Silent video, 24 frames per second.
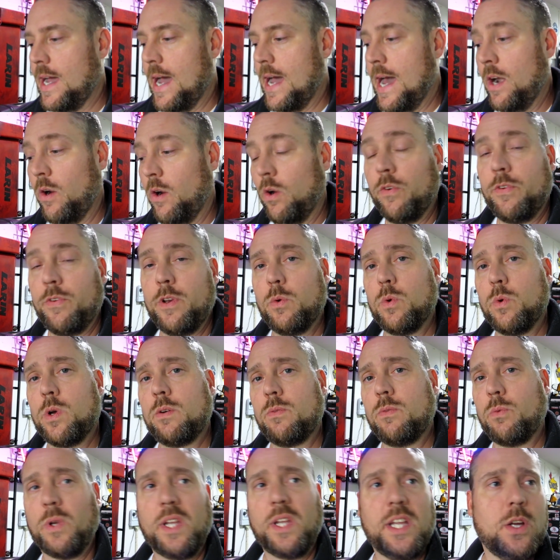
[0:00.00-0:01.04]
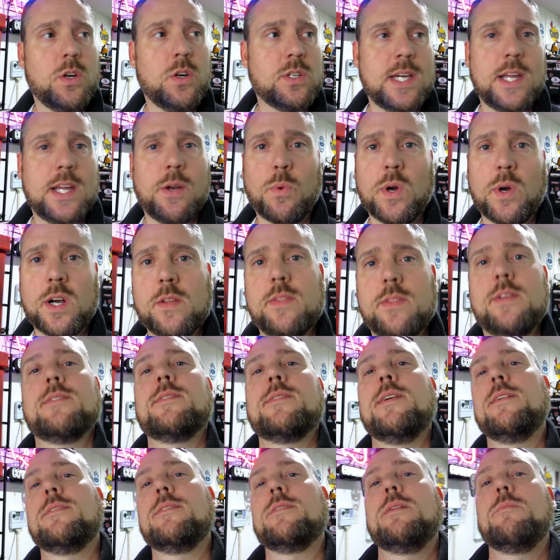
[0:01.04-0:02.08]
I don't know if anyone really knows how to work on these
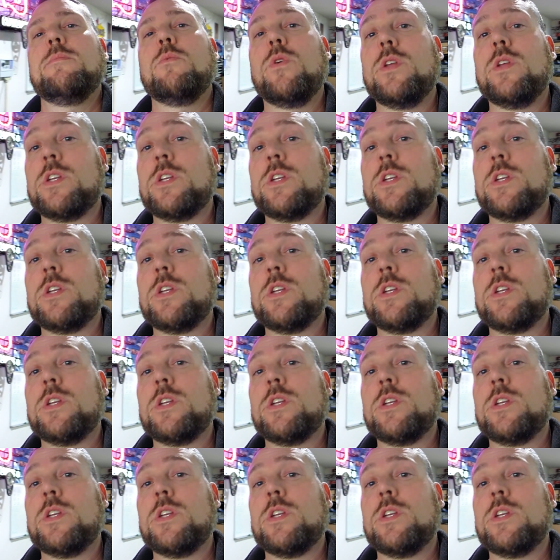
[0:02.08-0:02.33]
things anymore.